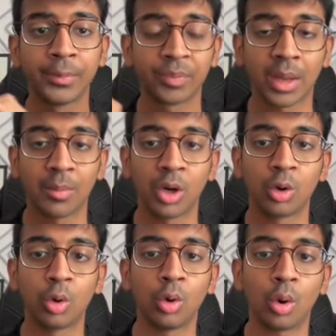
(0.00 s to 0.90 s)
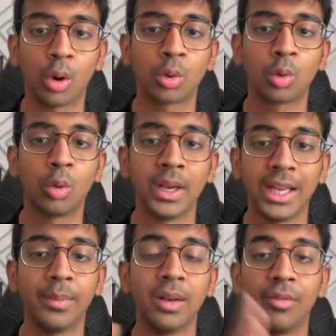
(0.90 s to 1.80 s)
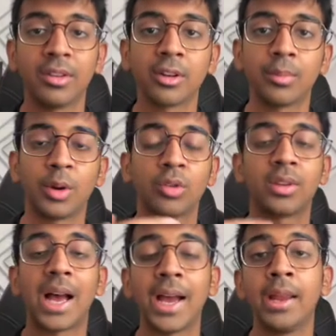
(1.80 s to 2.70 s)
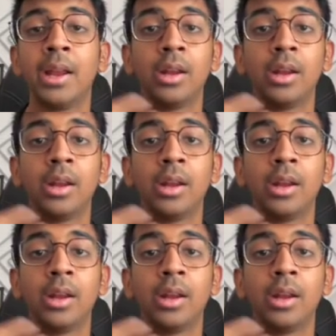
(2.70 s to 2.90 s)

I'm going to go on cold email wizard because I